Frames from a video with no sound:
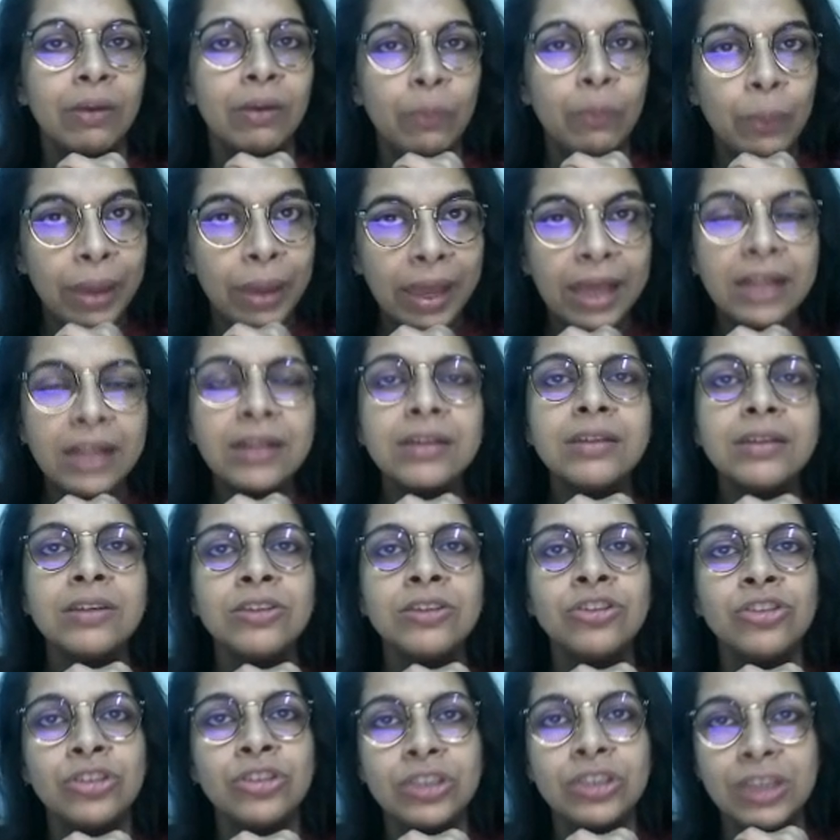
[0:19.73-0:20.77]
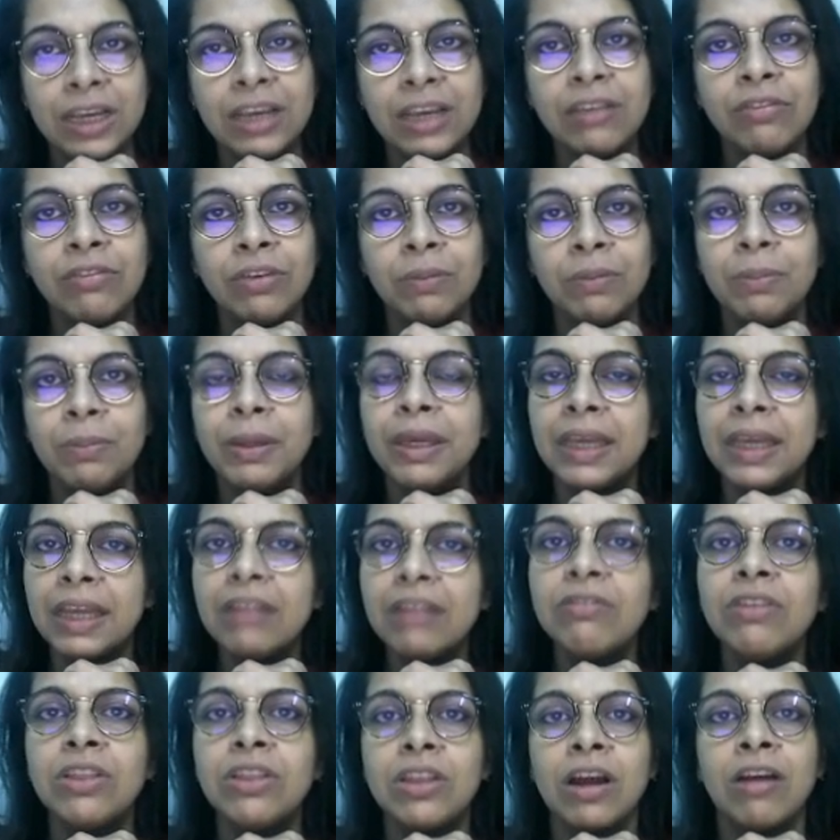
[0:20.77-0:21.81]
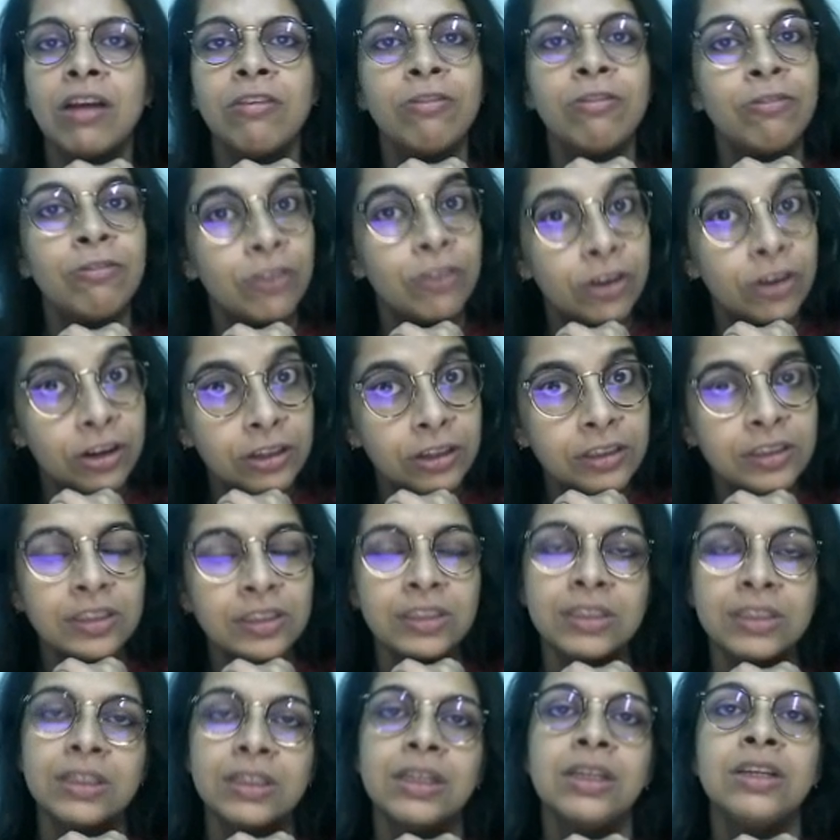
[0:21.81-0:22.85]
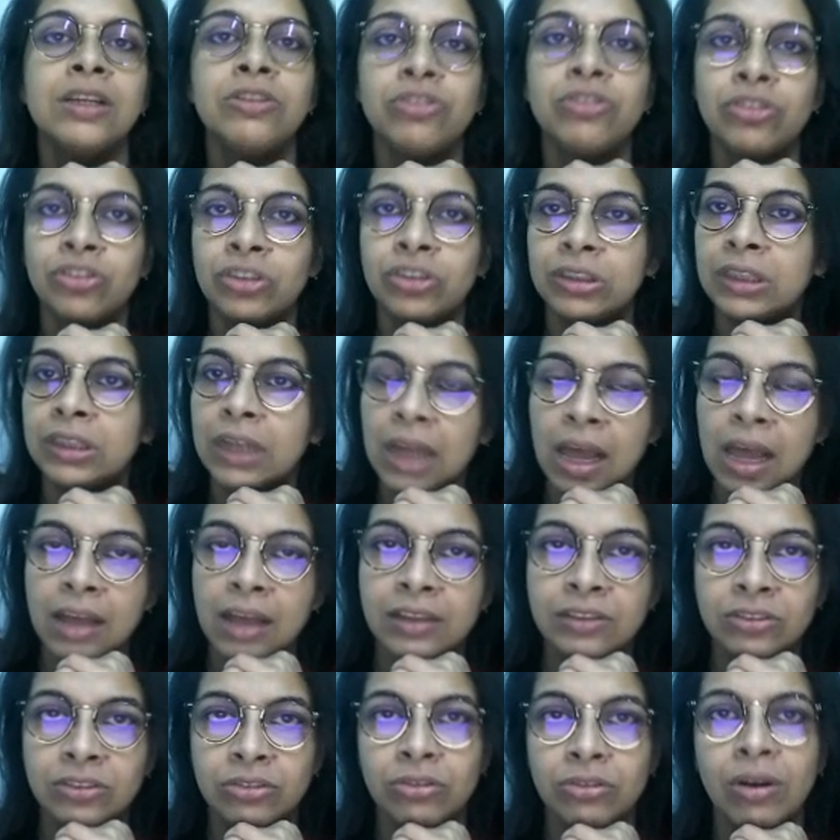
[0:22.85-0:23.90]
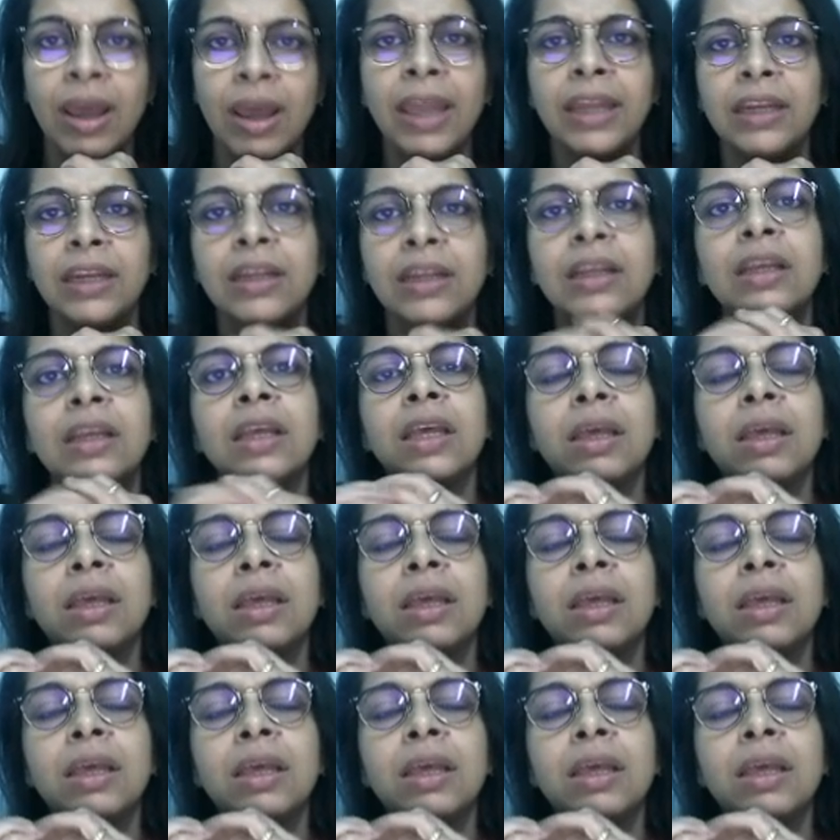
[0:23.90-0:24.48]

Well, today we begin with our first literature class, right?